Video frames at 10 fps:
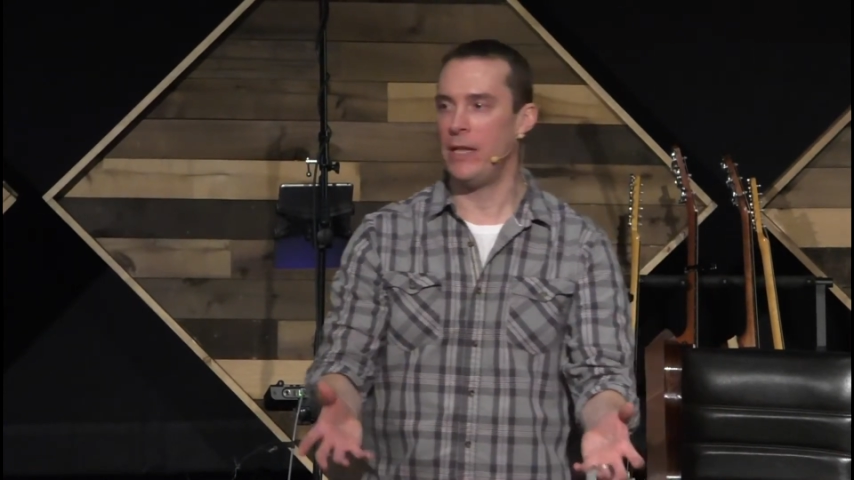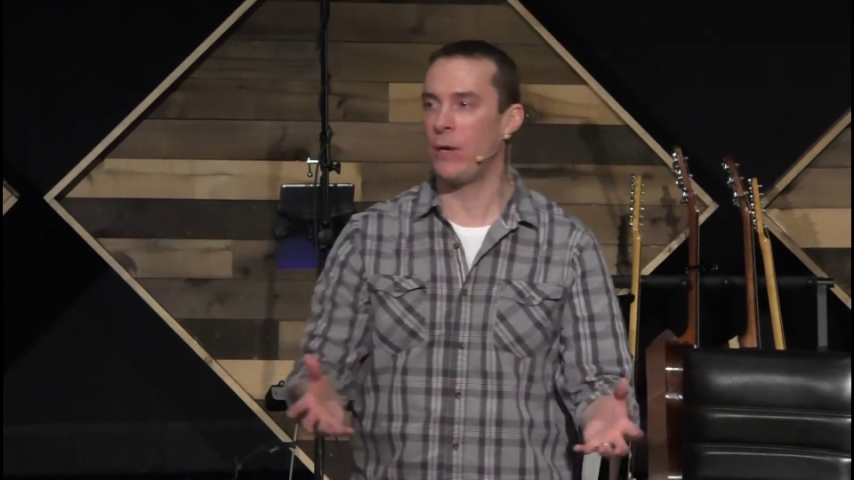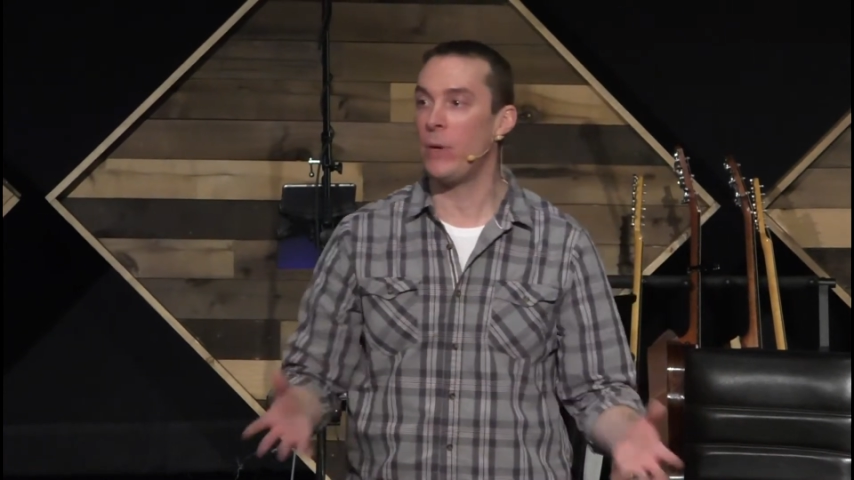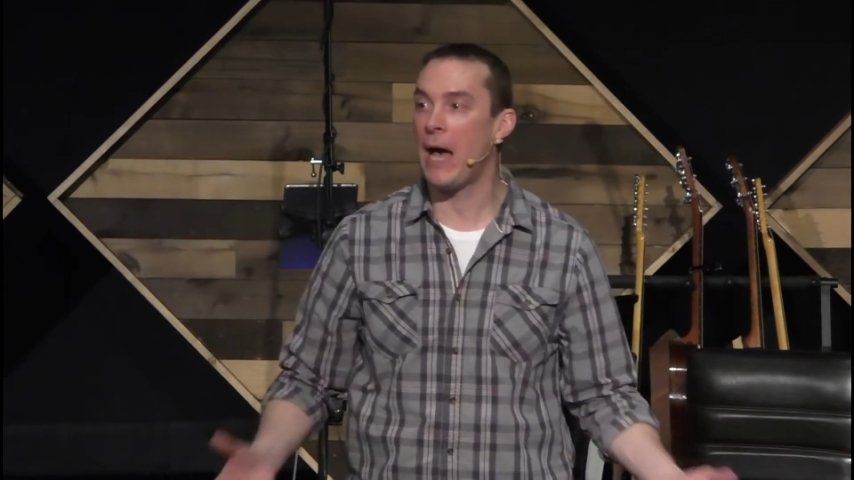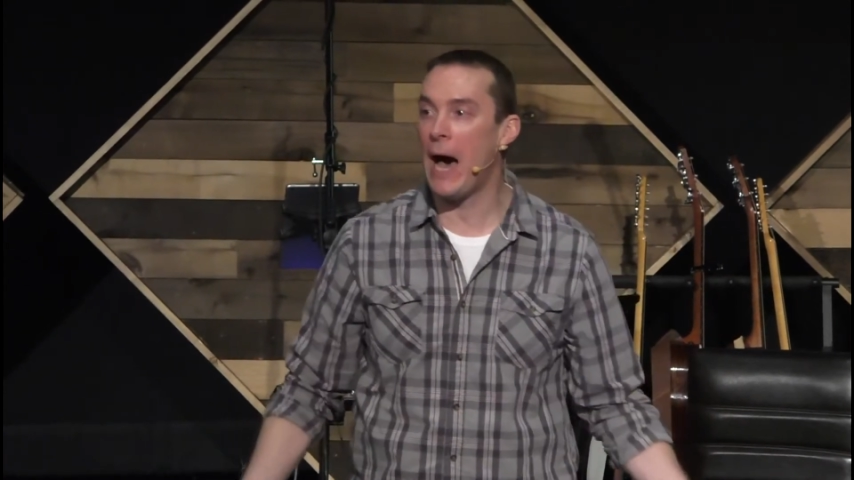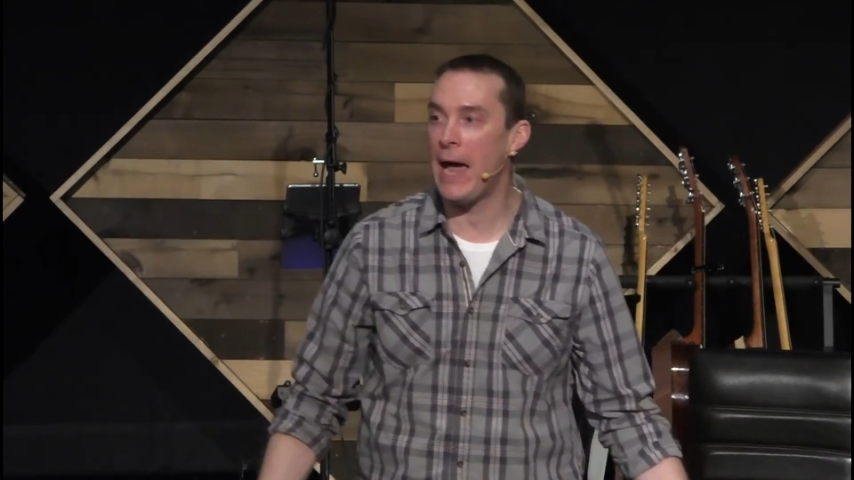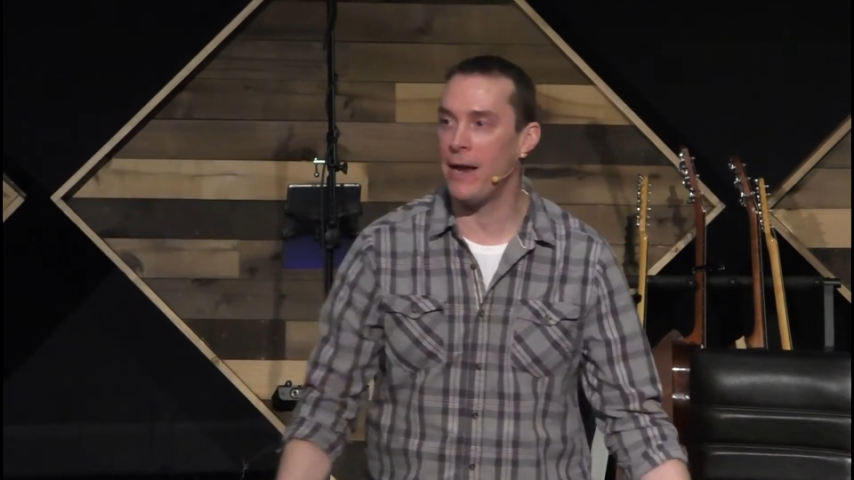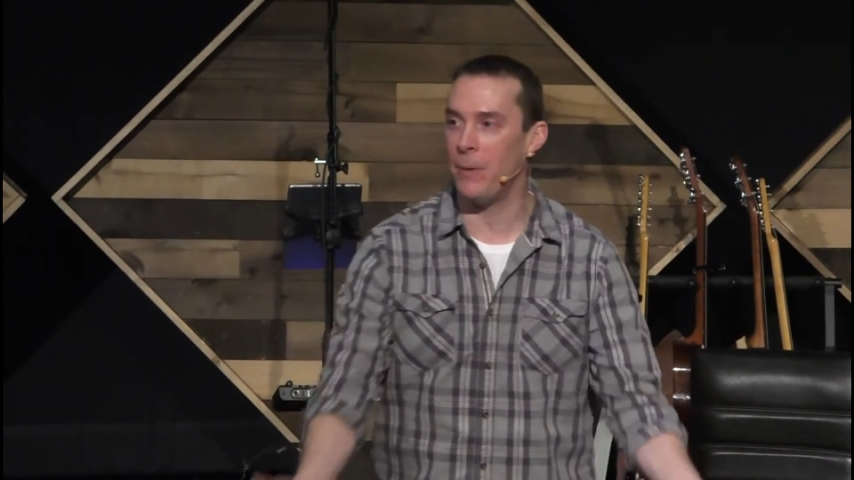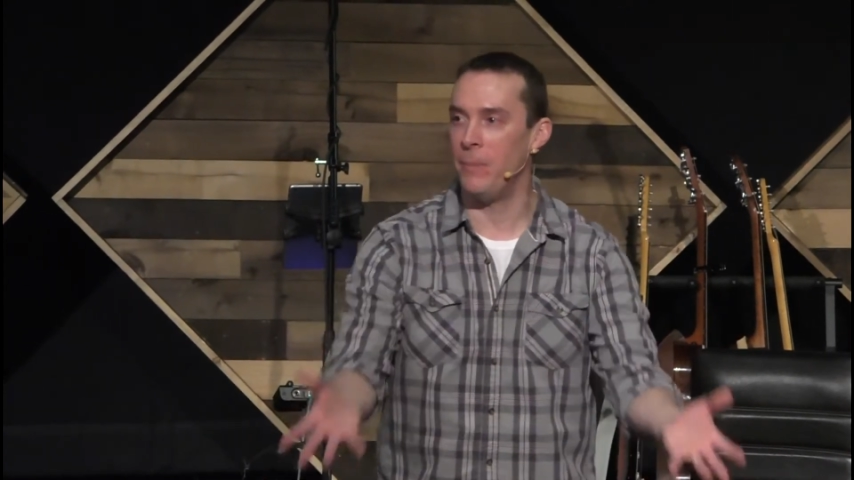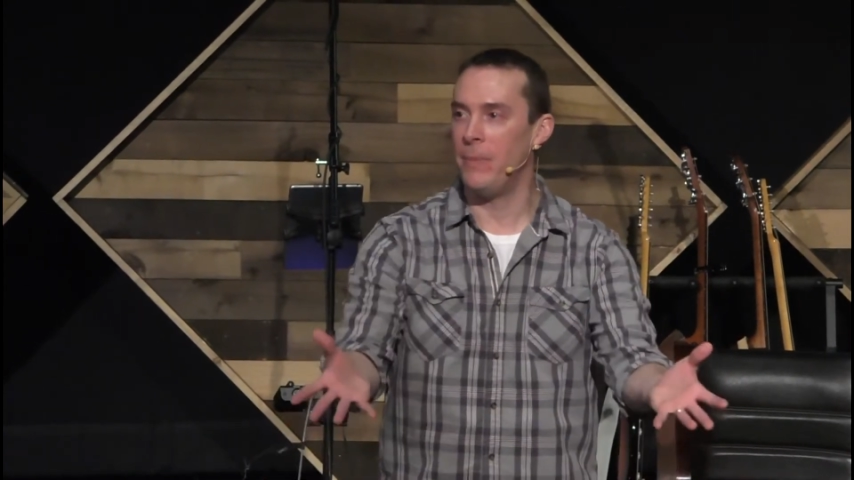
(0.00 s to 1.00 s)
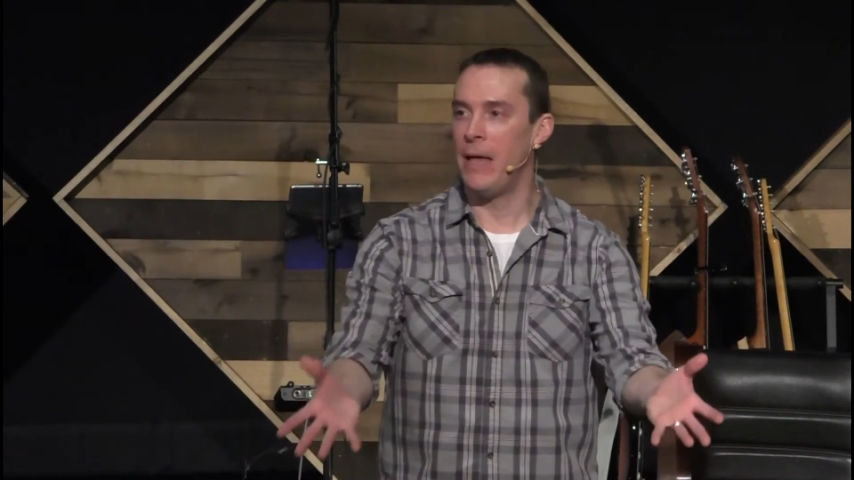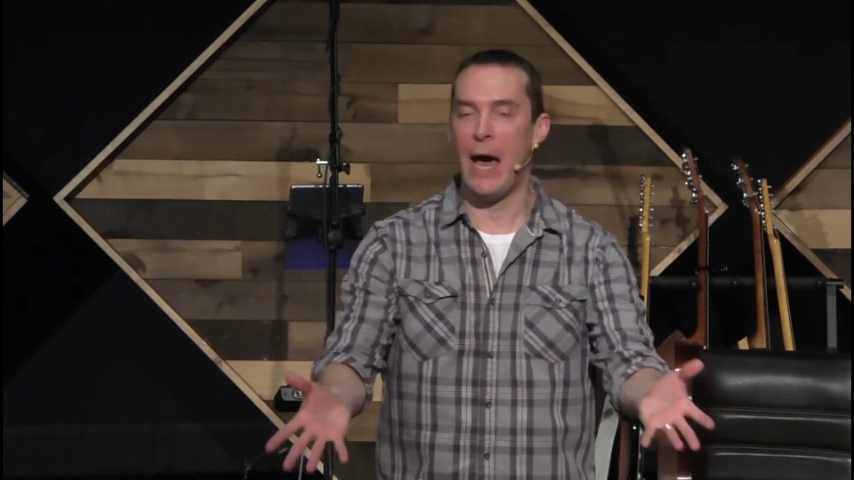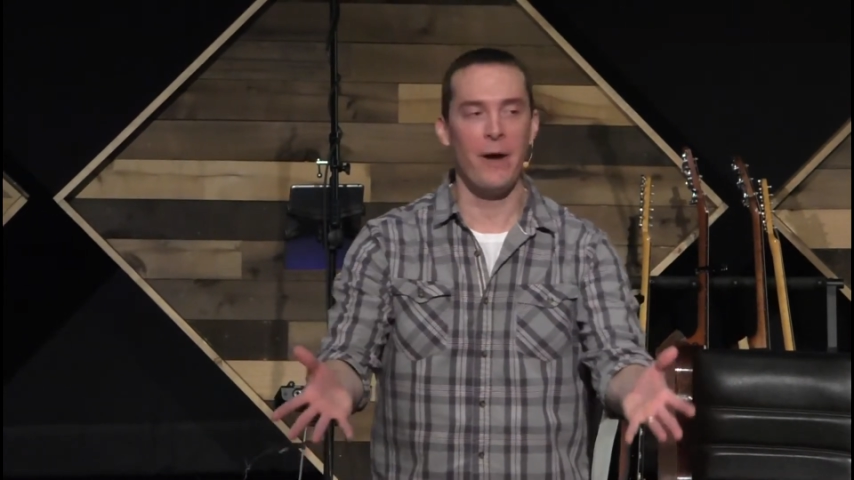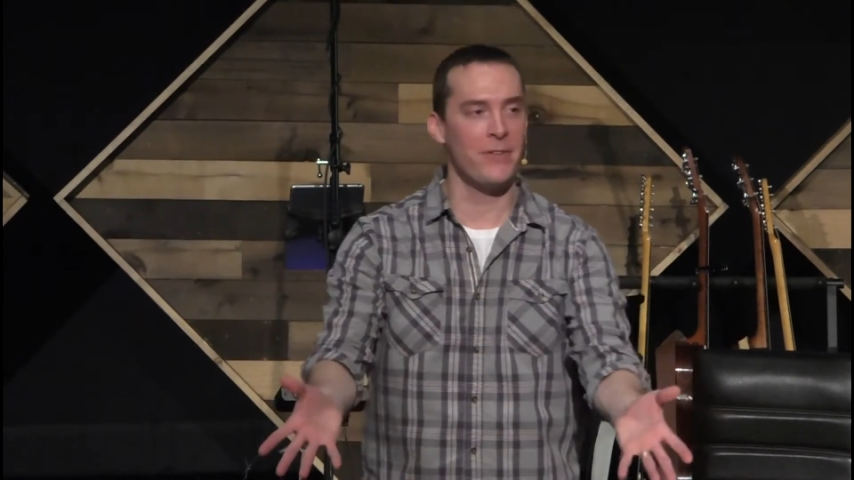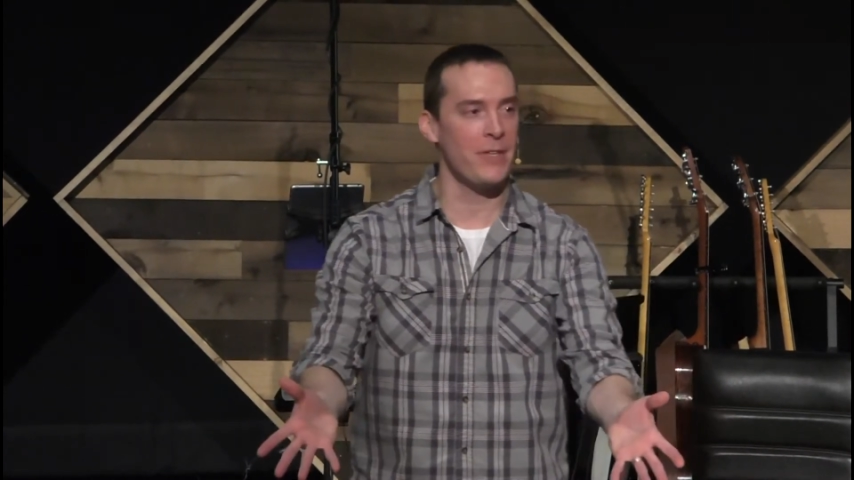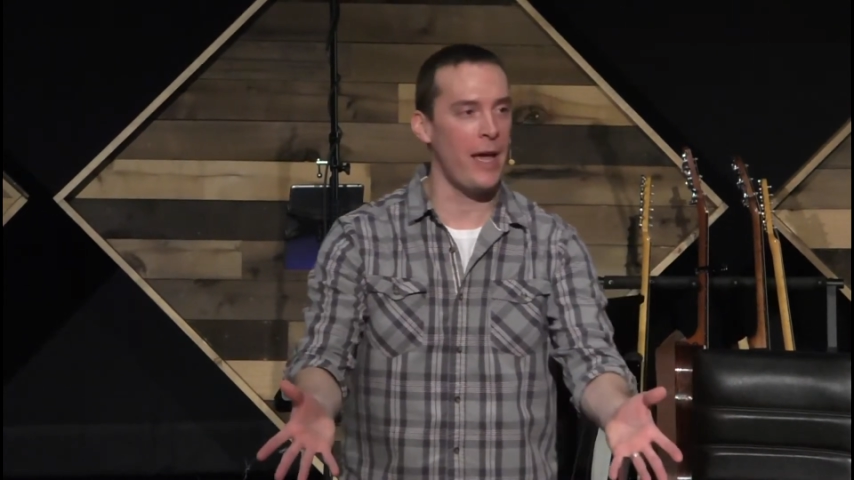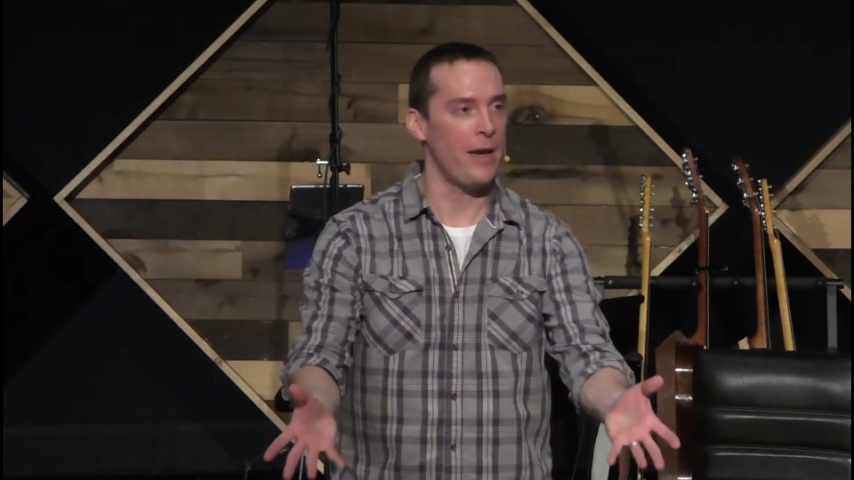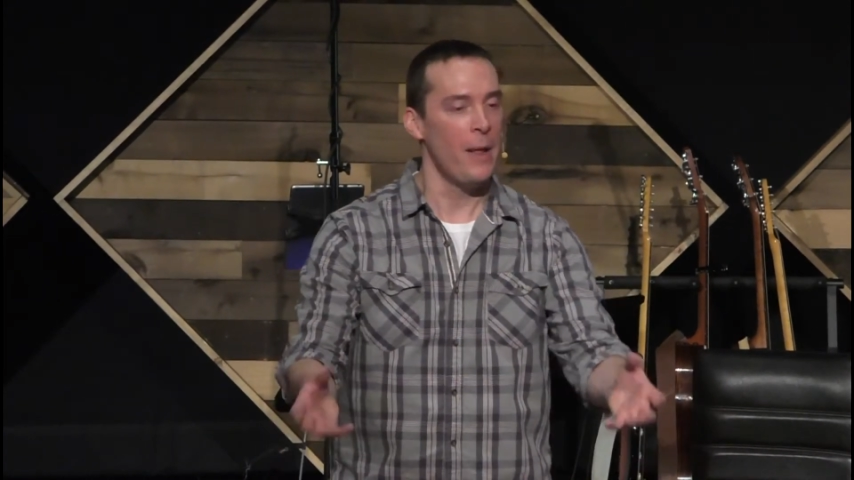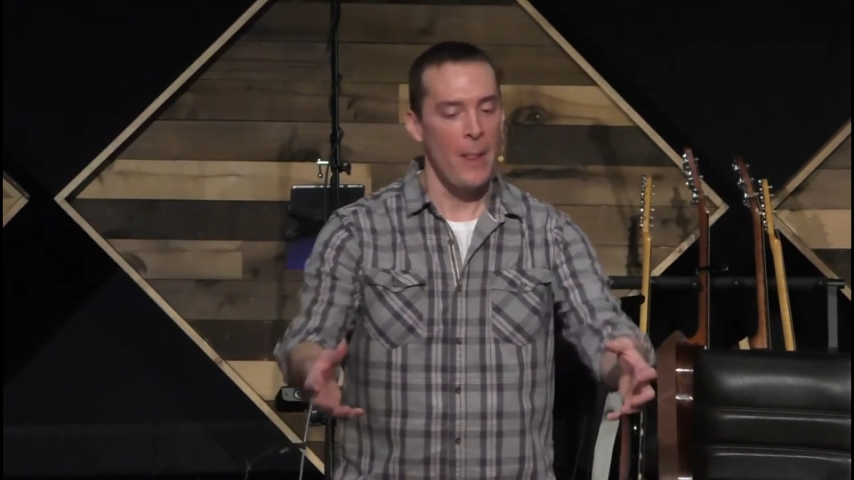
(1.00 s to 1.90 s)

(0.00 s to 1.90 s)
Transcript: Like, we hide them out of sight.